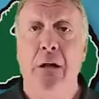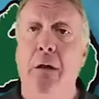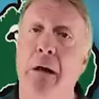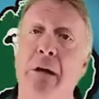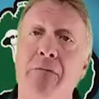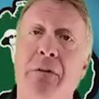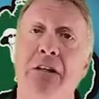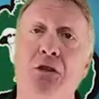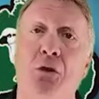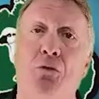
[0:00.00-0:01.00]
Like
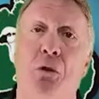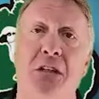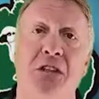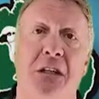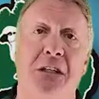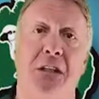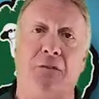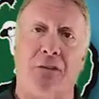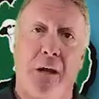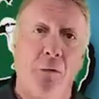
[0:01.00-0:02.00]
conventional dressings,
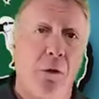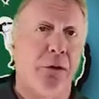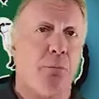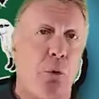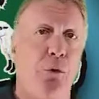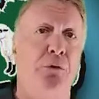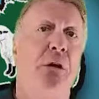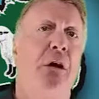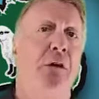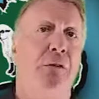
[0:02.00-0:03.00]
if they're on the wound
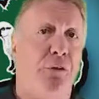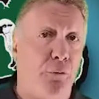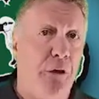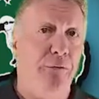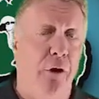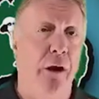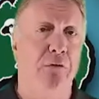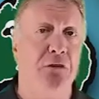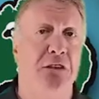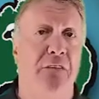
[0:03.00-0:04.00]
for 3, 5,
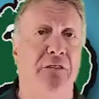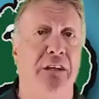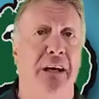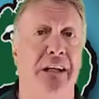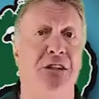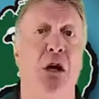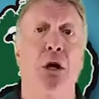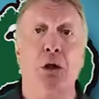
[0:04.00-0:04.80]
or 7 days,